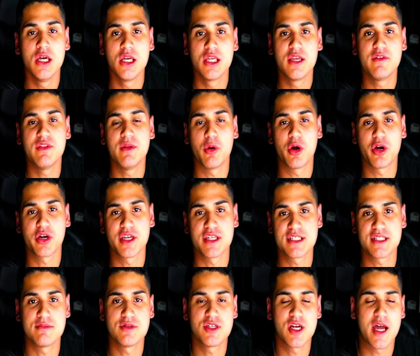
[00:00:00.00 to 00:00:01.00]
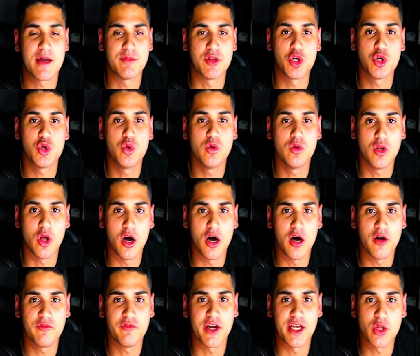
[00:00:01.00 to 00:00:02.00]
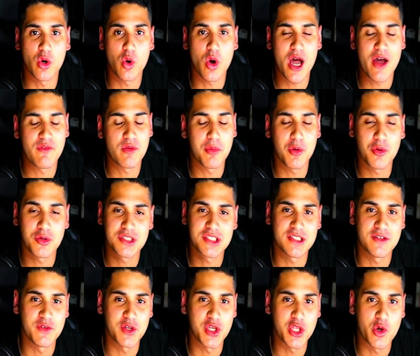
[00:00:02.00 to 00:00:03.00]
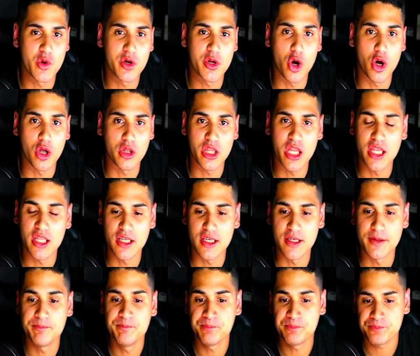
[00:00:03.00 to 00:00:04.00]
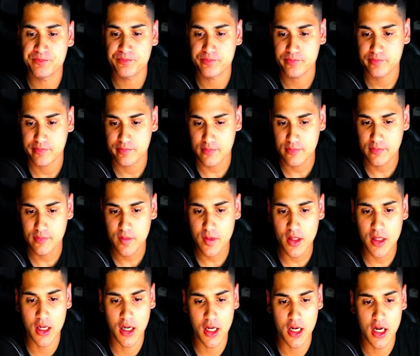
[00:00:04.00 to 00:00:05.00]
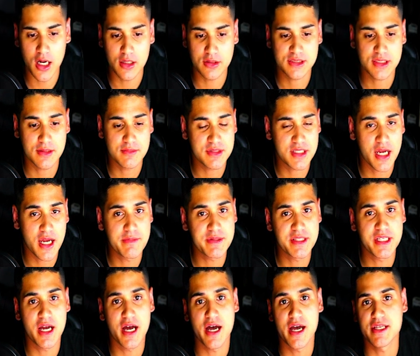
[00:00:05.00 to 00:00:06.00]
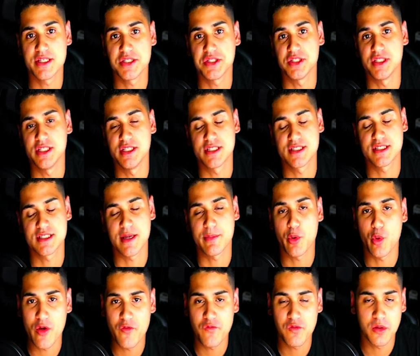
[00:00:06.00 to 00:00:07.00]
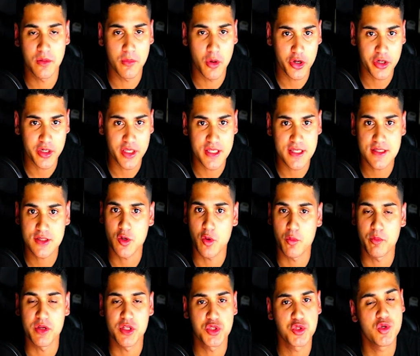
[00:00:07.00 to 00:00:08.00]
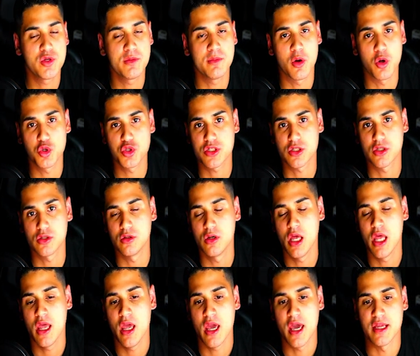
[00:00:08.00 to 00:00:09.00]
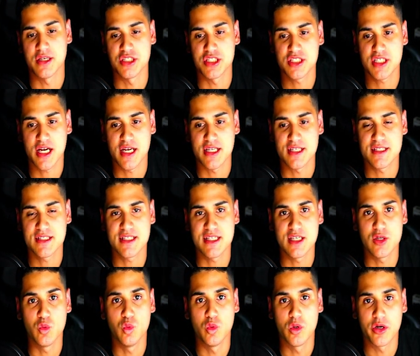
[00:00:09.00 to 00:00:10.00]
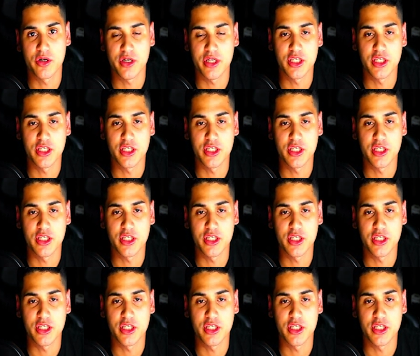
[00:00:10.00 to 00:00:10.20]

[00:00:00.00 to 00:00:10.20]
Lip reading: the market some time to cool off. I know I haven't posted a video at all lately. Sometimes, guys, you need to step away from the markets. Don't be too emotional and just kind of see where it